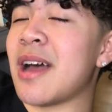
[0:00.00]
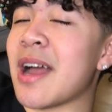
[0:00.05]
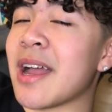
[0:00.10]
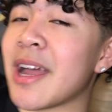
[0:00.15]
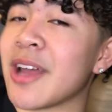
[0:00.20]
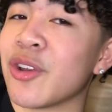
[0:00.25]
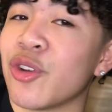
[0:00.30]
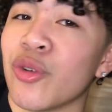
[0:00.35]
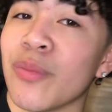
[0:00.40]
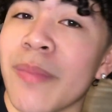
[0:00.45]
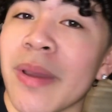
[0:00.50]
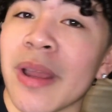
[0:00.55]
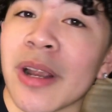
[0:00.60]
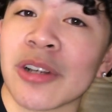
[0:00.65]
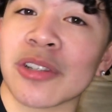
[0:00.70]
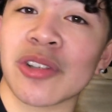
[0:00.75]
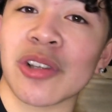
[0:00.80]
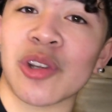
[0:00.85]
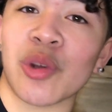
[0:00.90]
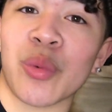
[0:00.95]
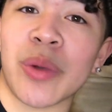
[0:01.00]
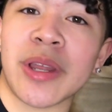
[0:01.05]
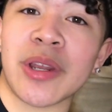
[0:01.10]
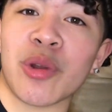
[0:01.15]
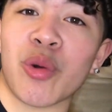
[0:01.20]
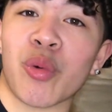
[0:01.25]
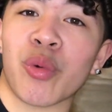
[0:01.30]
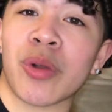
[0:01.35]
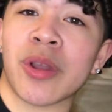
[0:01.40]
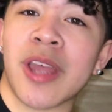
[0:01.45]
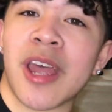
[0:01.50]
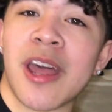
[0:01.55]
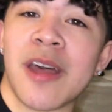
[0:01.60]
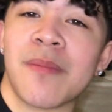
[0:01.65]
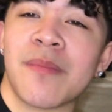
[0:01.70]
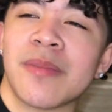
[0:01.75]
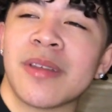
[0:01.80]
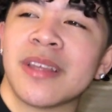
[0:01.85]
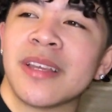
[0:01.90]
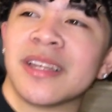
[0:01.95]
I got new bangers on the way, no cap.
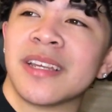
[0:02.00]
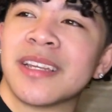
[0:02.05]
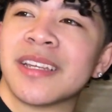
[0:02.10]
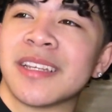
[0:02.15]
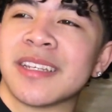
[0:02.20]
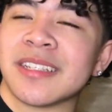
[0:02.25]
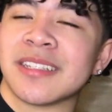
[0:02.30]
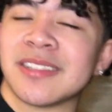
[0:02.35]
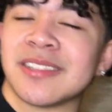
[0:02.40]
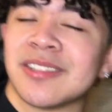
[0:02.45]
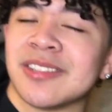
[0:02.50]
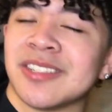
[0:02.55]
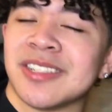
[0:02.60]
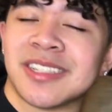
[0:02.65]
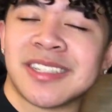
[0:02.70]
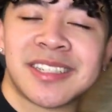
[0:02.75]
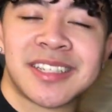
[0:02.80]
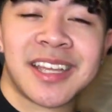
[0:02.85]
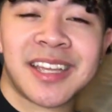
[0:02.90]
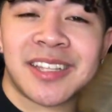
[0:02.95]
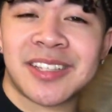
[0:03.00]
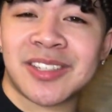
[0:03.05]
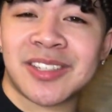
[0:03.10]
So just stay